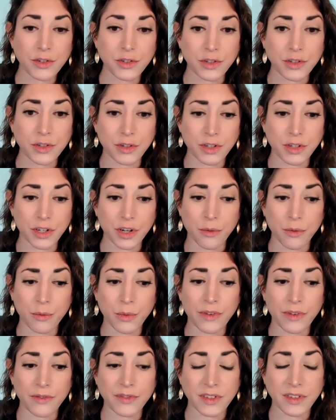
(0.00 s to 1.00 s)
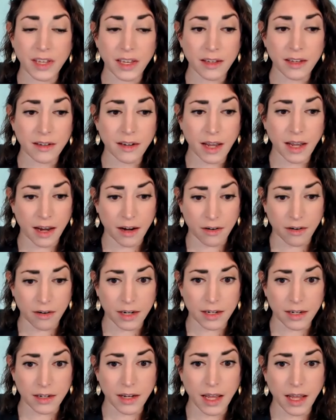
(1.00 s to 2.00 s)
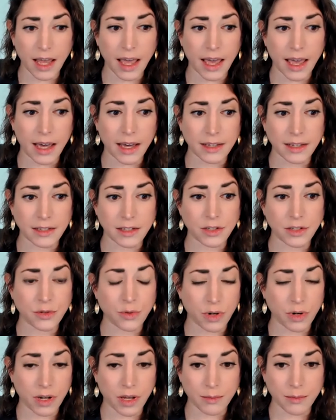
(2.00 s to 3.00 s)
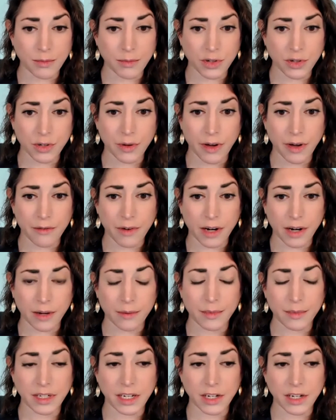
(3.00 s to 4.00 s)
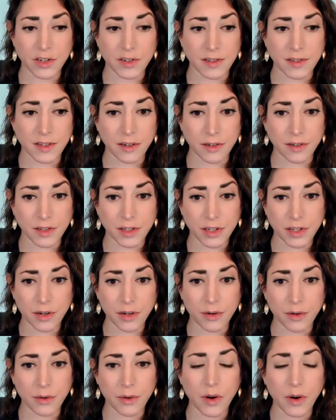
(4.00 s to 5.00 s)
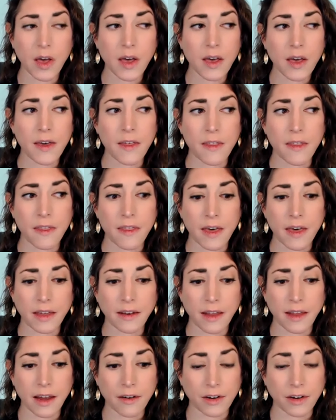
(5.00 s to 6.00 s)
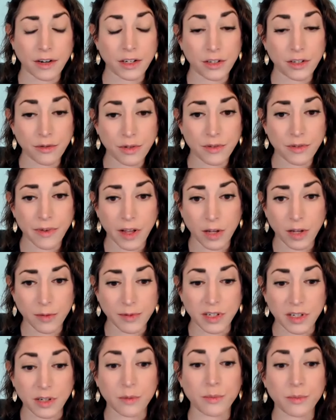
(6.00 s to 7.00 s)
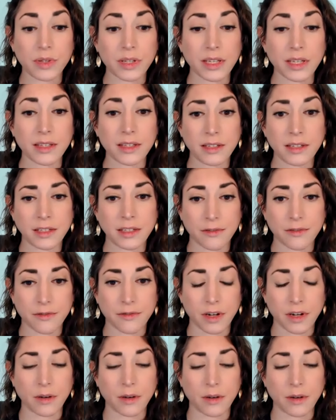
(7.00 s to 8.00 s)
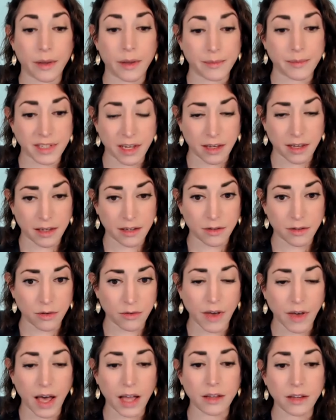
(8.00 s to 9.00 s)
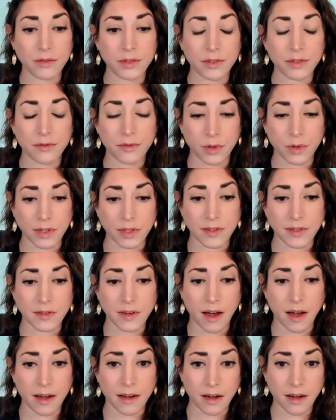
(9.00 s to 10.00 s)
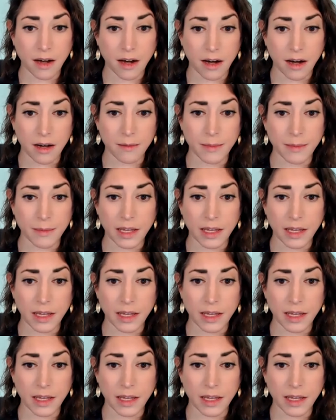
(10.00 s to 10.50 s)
We've seen, Erin and Dorna, I'm sure you have recommendations here too, that Erin, you developed a completely different website. You have hellodivorce.com.